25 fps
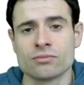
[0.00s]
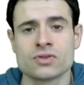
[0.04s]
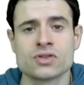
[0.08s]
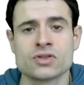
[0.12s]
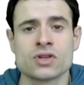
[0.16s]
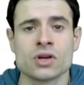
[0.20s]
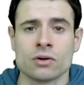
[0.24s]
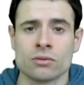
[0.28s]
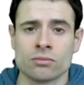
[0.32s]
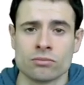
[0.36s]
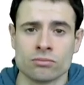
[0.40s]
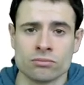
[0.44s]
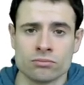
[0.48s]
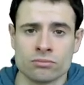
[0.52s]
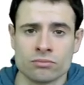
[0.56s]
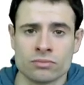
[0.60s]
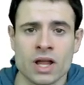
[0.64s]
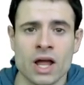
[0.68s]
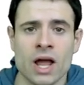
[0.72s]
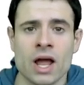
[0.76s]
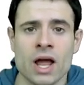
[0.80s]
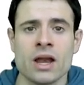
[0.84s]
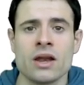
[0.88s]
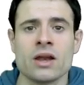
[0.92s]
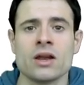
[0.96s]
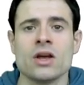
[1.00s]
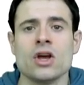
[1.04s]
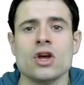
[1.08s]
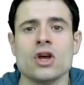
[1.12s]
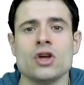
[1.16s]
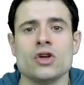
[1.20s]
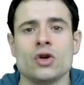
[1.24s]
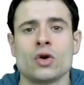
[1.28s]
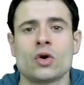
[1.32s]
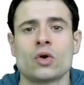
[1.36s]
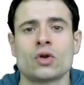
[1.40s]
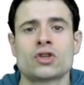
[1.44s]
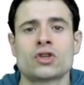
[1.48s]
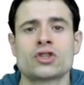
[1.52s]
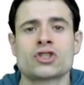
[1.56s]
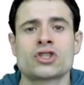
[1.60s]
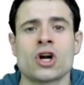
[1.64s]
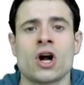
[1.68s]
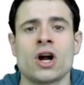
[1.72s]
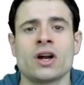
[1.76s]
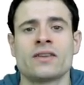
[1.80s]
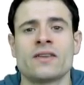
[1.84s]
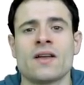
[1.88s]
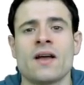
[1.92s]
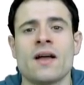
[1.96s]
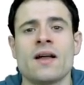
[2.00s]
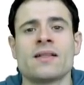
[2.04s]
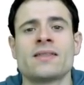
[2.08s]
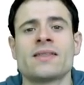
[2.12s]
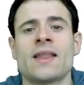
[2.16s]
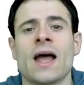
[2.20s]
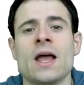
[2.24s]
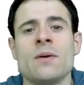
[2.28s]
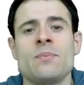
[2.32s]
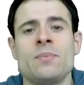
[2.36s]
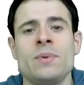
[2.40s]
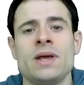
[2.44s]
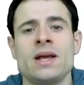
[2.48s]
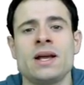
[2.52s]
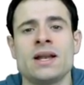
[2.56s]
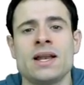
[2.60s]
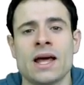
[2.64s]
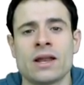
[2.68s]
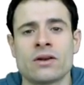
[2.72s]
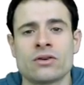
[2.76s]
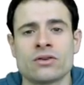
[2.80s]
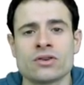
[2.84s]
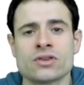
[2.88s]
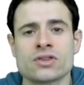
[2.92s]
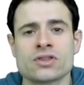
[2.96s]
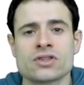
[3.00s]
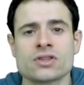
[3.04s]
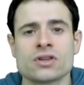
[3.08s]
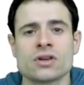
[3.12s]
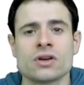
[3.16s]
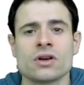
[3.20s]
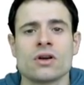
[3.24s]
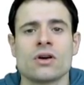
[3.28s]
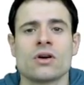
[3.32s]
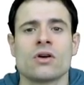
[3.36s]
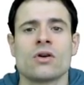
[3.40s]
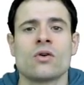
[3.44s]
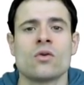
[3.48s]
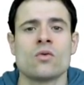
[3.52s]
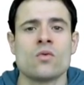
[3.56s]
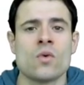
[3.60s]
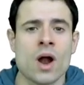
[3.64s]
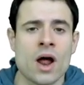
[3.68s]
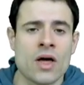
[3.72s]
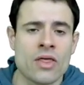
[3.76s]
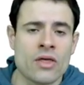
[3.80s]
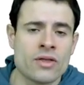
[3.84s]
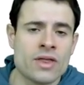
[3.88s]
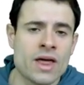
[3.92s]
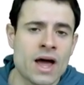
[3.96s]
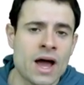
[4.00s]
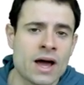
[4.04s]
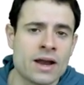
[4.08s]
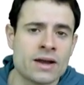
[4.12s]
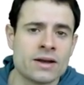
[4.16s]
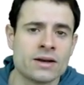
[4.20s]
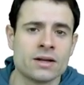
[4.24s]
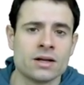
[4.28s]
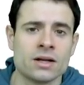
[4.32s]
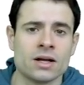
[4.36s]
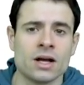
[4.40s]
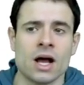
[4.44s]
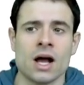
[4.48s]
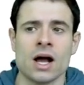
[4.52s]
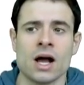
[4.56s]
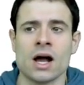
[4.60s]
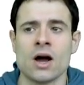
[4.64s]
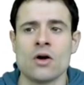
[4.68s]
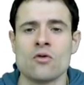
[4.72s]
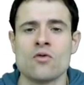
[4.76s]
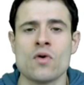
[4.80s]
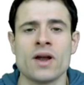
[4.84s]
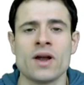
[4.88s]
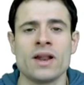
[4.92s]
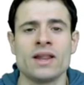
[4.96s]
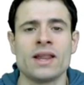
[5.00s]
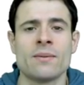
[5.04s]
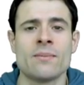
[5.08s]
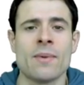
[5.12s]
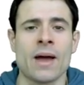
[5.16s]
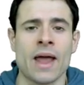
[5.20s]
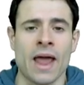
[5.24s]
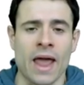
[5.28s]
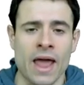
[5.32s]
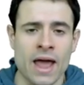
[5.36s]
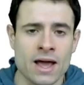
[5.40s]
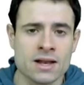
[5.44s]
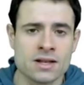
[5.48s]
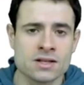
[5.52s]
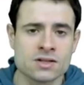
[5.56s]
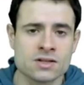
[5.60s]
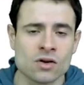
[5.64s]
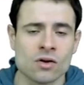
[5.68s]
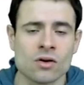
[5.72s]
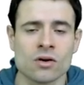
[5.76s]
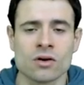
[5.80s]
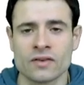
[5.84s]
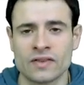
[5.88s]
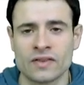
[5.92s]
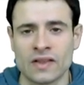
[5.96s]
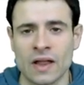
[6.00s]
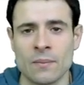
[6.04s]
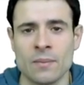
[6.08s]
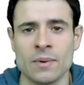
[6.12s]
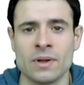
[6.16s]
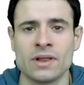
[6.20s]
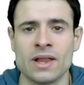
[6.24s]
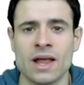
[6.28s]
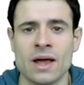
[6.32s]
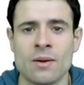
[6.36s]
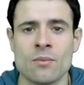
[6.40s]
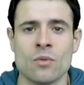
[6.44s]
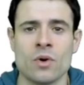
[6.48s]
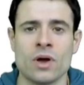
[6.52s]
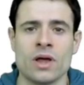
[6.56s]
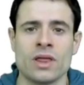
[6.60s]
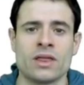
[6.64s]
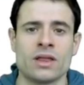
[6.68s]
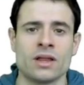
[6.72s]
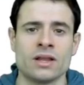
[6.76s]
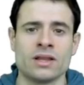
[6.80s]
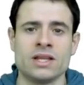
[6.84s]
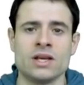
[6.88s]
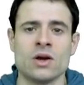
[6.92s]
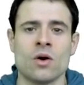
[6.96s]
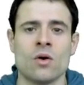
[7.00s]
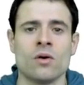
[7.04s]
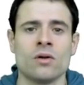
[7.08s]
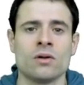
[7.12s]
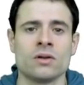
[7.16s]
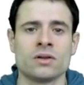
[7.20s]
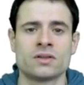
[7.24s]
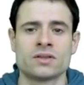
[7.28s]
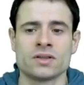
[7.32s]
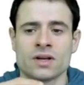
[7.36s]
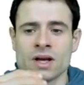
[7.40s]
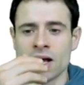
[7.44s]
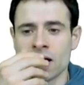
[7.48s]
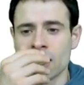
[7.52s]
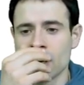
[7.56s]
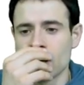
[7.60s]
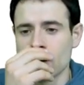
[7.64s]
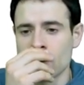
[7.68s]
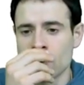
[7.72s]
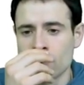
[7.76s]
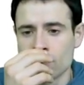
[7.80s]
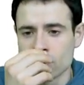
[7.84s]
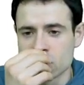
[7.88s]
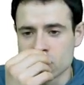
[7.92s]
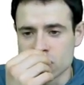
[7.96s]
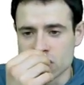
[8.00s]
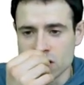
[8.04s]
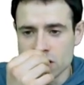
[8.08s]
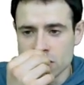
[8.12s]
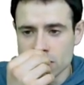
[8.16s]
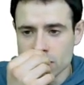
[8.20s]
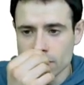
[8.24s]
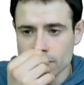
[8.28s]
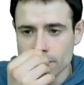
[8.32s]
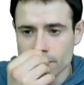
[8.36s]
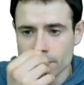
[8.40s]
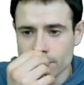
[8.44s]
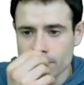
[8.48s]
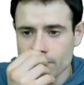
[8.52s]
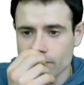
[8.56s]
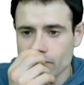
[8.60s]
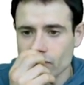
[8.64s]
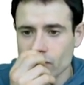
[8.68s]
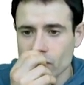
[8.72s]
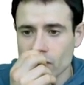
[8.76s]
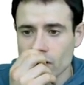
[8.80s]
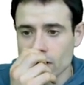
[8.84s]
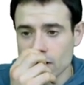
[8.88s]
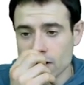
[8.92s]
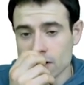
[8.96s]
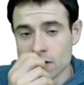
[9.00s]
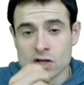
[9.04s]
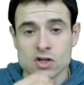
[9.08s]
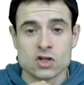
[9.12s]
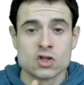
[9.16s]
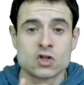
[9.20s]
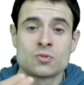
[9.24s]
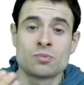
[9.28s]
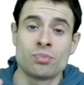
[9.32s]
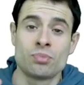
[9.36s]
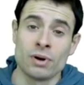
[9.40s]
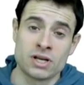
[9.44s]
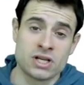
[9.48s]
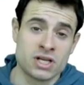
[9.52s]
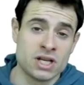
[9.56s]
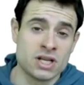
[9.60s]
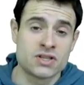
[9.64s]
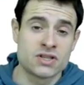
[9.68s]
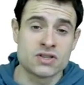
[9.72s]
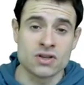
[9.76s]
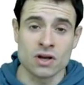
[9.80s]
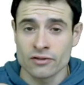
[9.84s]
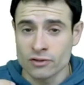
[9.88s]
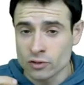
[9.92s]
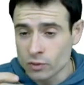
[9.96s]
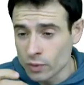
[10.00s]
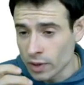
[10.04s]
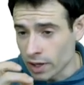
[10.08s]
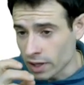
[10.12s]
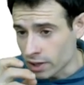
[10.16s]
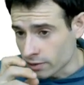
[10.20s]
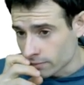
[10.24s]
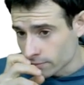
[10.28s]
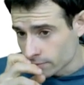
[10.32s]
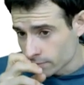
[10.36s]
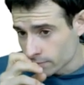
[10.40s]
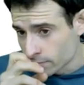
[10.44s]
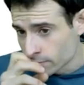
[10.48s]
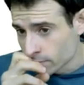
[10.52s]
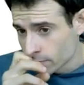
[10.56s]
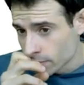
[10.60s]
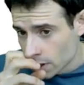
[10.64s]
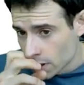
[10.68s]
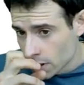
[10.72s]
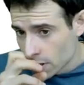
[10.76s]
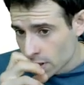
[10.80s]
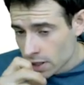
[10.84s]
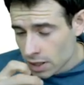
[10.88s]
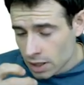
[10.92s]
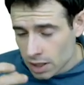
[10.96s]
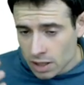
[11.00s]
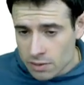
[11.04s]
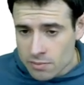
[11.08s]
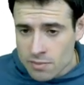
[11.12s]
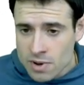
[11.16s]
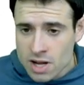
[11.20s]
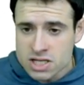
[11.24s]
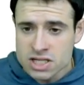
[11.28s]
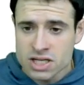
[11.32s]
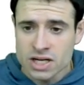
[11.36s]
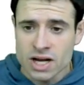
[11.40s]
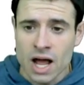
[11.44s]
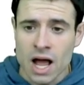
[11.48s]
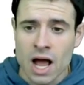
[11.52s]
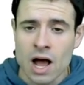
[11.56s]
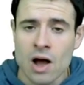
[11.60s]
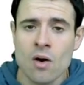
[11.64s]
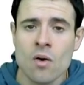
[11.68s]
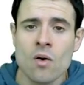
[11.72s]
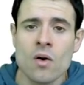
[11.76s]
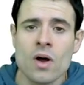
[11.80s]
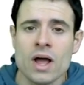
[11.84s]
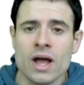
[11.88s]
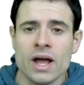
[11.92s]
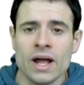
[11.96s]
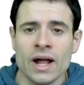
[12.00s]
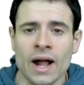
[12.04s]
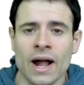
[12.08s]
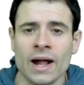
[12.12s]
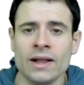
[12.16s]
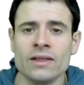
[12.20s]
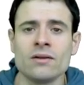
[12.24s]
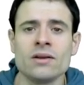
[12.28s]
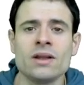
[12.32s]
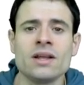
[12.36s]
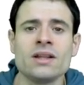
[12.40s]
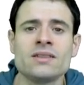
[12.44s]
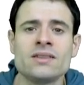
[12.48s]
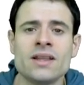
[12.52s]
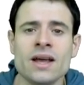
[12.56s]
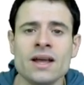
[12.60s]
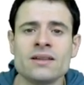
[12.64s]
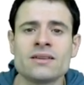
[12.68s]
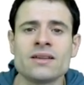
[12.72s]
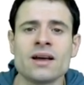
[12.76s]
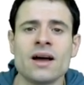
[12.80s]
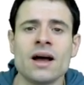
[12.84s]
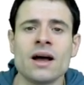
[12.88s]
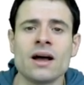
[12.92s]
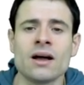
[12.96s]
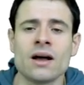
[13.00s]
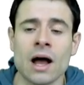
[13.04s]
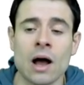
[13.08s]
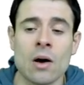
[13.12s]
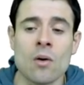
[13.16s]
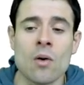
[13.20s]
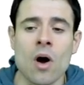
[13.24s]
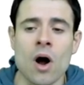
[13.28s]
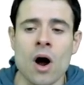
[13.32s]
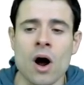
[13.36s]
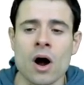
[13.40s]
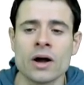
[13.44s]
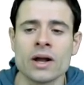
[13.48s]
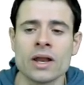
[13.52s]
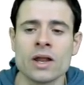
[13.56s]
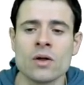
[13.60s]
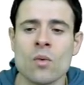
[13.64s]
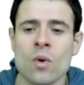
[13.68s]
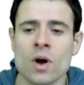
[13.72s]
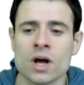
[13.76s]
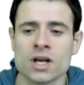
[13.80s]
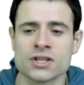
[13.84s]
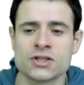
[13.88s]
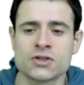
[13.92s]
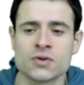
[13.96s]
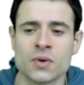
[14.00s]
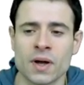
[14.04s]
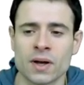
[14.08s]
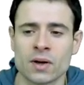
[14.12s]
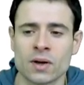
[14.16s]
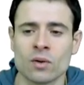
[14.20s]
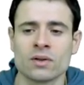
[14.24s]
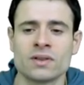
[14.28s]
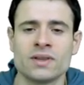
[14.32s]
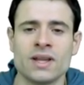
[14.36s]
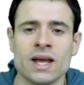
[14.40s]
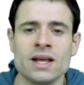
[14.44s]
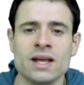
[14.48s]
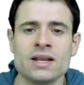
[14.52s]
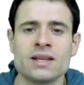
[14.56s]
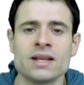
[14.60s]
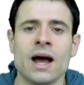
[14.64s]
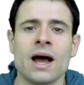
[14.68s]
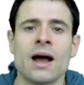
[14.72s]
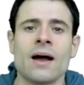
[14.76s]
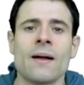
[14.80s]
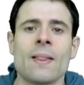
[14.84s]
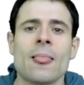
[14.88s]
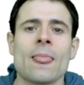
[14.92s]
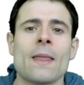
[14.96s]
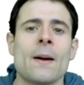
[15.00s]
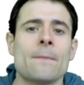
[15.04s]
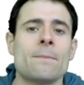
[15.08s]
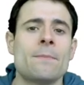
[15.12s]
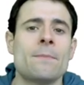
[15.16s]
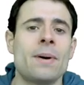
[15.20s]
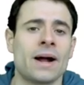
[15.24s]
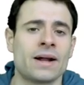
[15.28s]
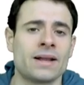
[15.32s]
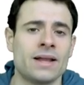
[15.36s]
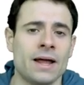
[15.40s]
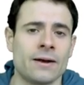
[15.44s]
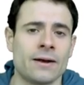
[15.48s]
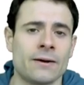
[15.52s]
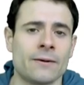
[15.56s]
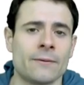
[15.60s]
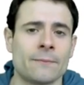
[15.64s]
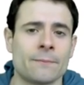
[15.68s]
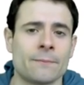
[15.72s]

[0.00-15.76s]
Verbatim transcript: So then you could start typing letters rather than uh, writing them by hand or typing them with the old uh, machine. Spreadsheet software. Imagine how handling data, how hard it was to handle data back then.